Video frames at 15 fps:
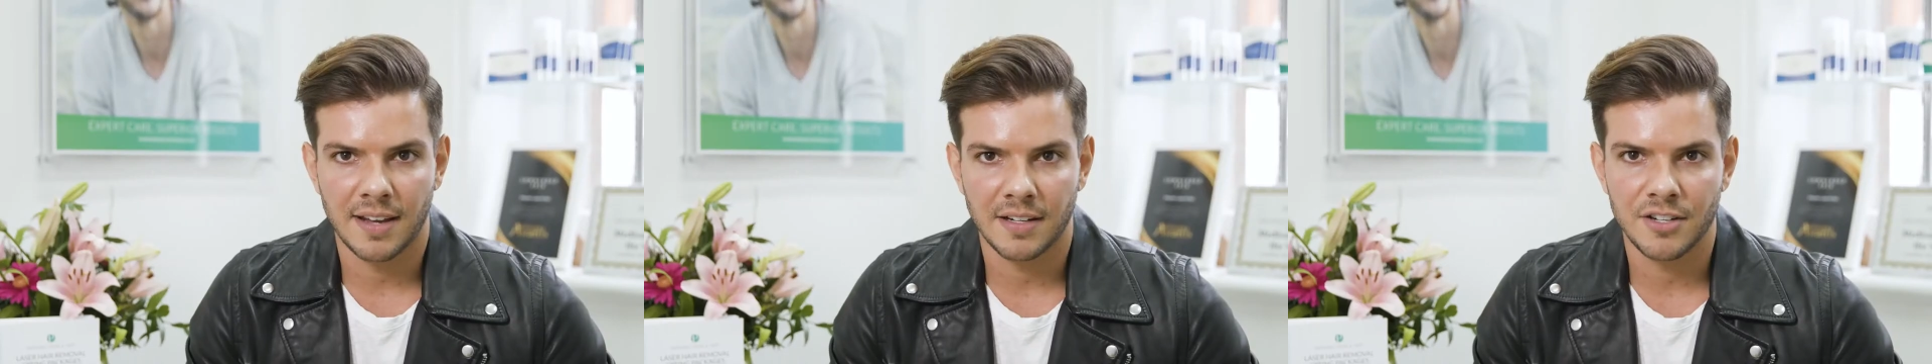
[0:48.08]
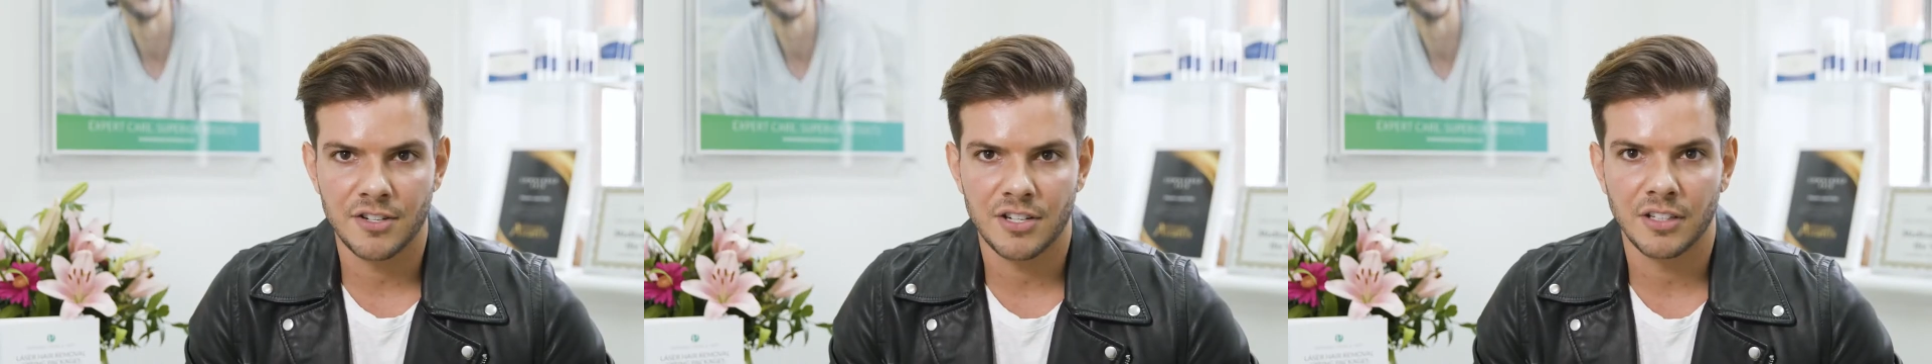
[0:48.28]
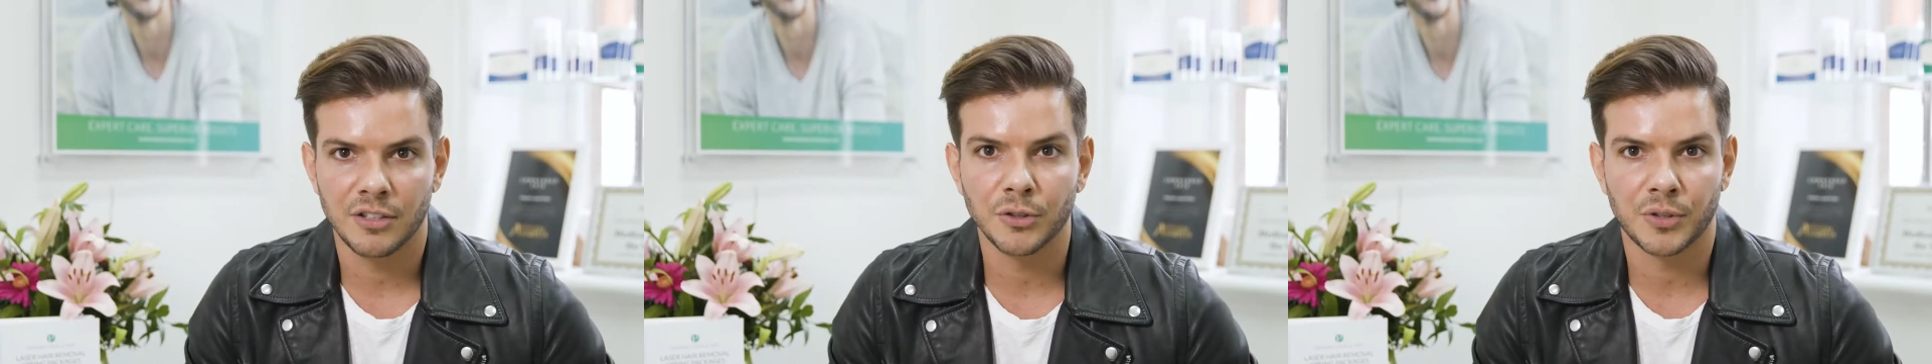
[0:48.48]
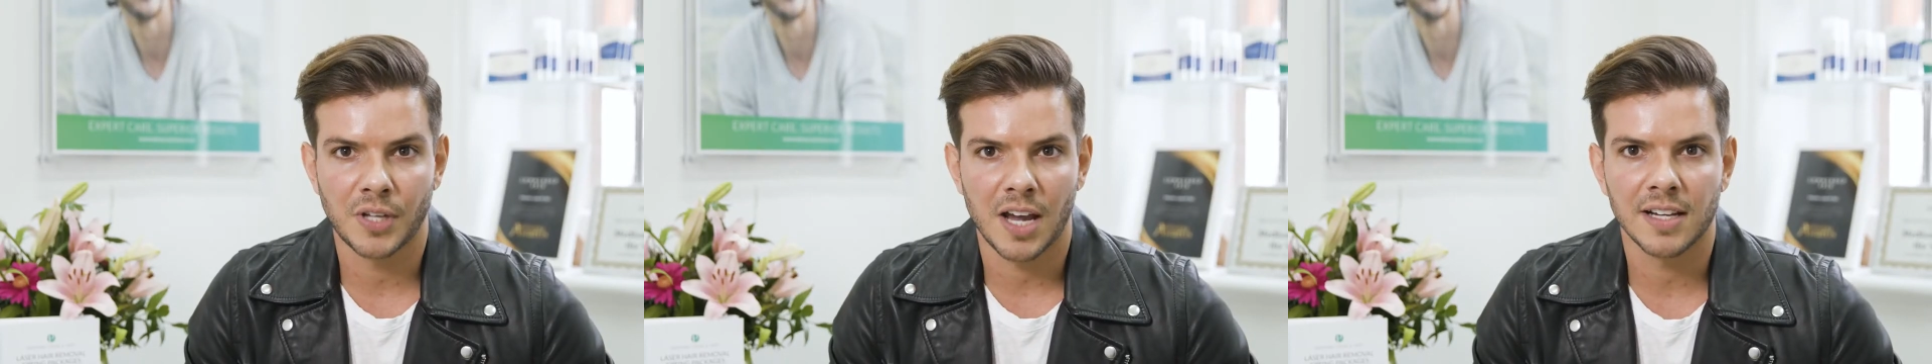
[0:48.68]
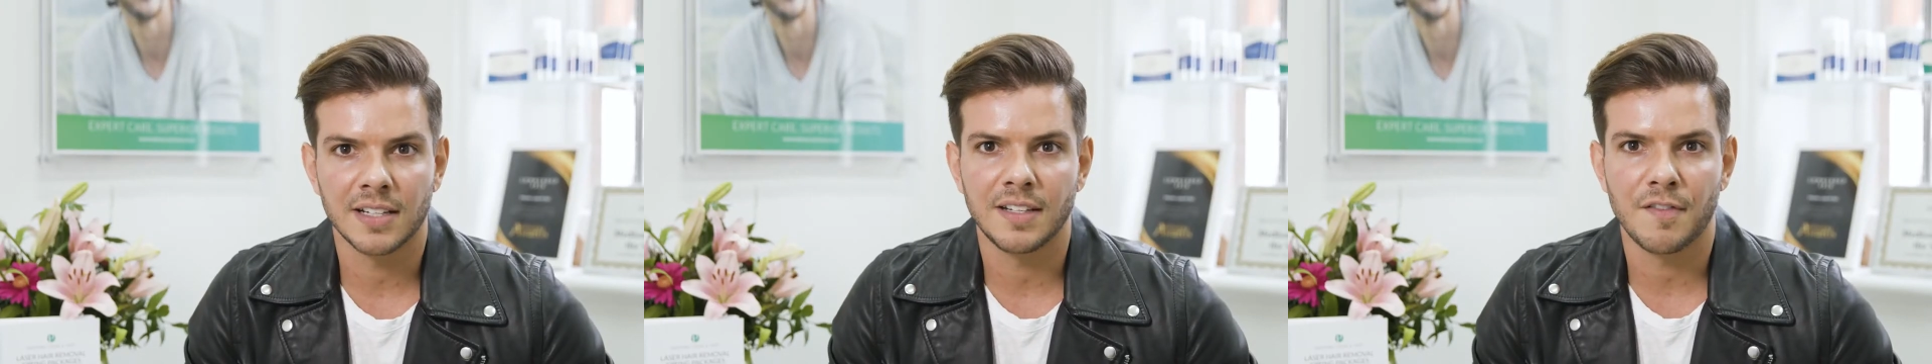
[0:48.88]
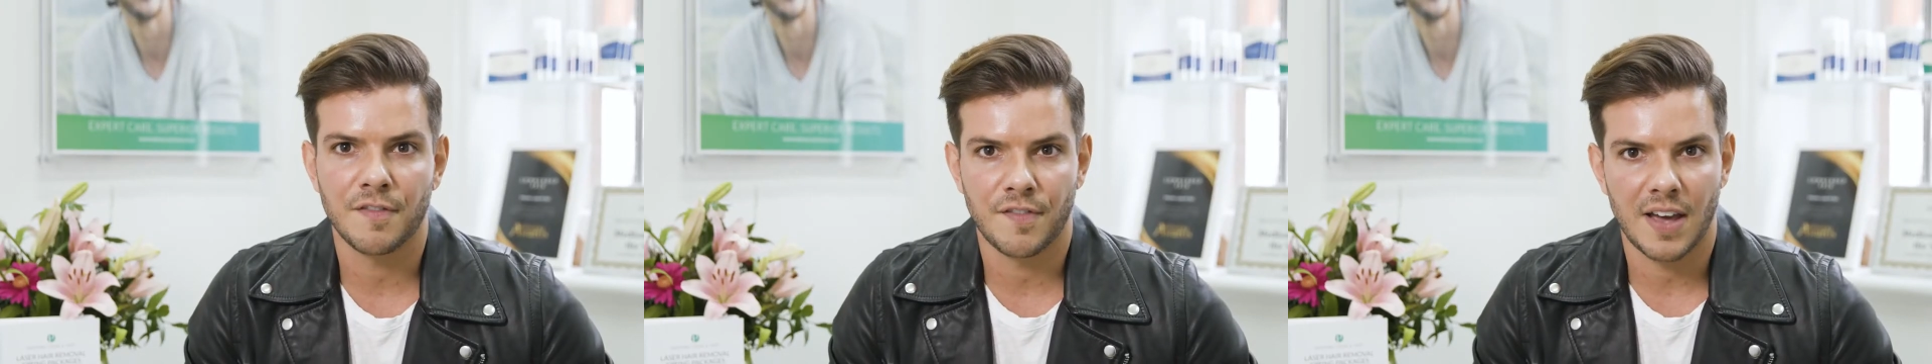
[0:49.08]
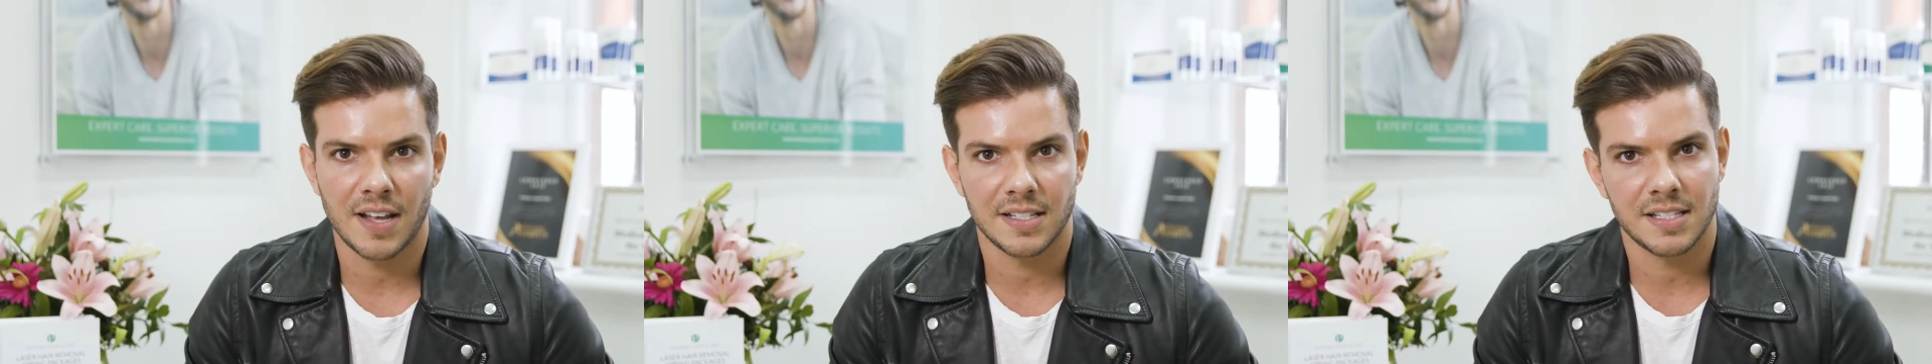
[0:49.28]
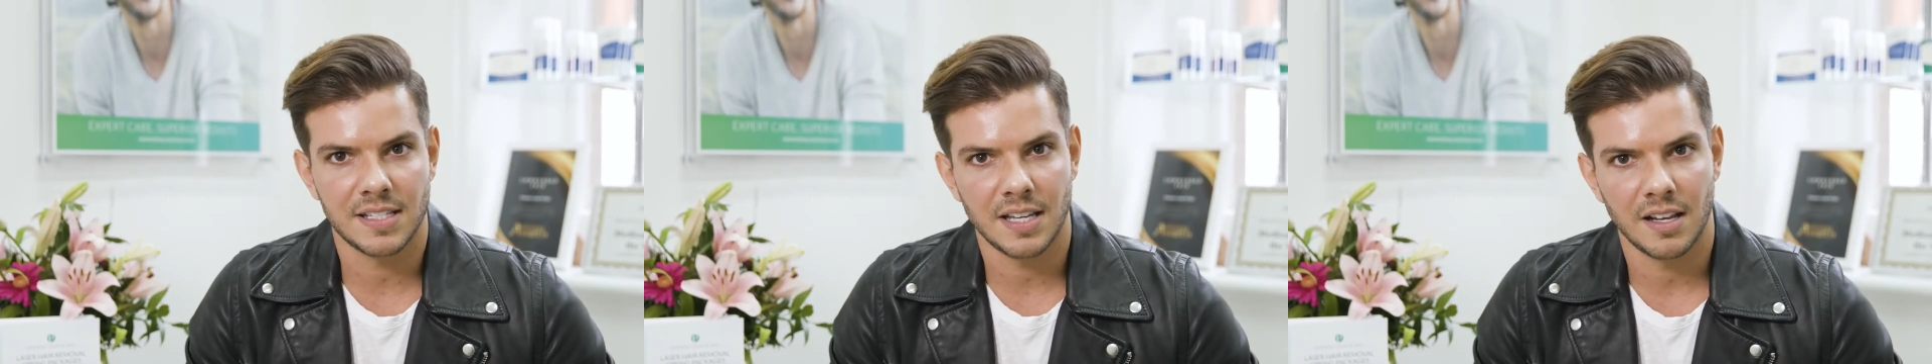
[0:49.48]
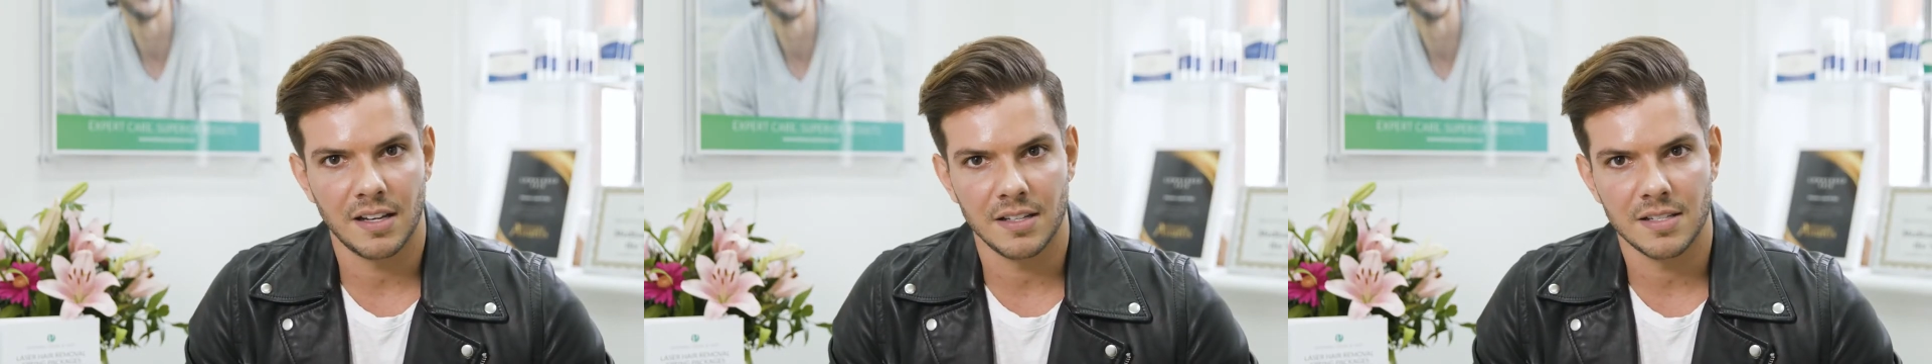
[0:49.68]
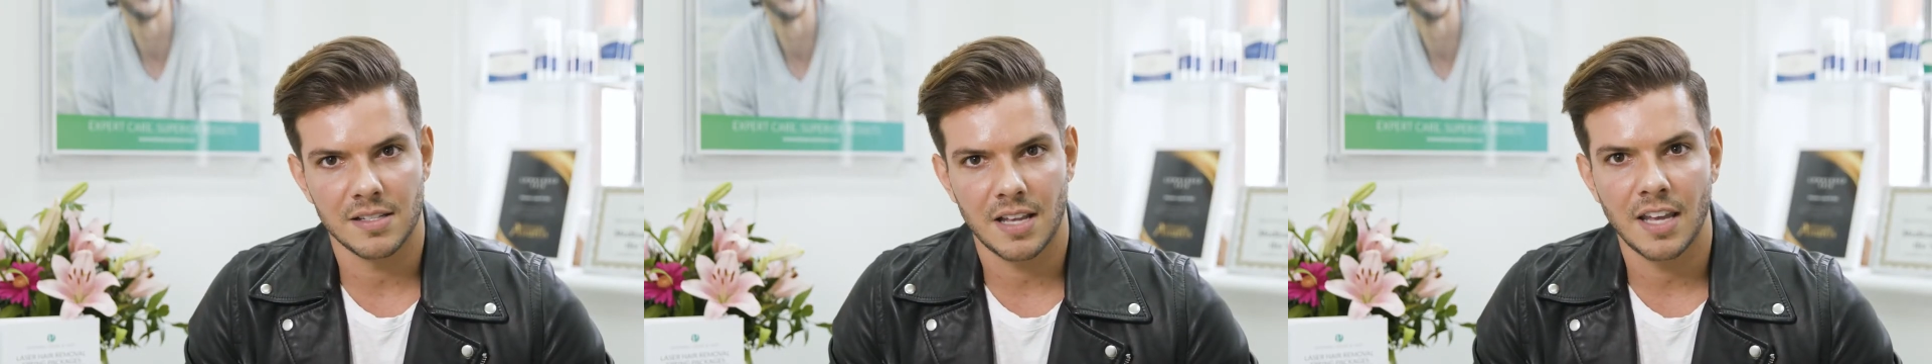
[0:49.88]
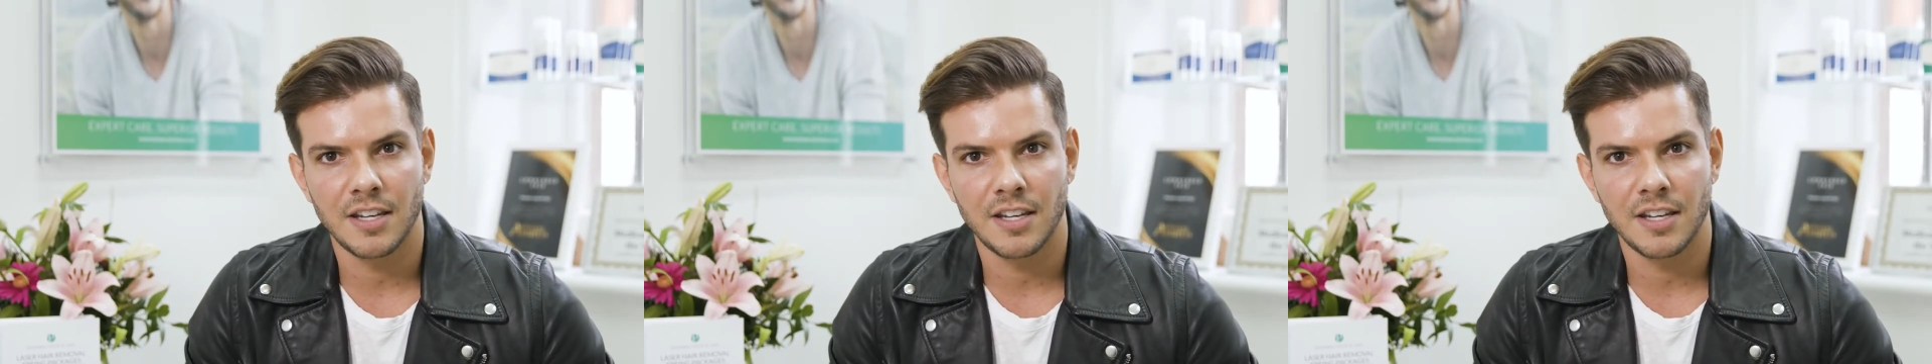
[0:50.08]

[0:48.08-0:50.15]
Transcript: energy to target the fat cells,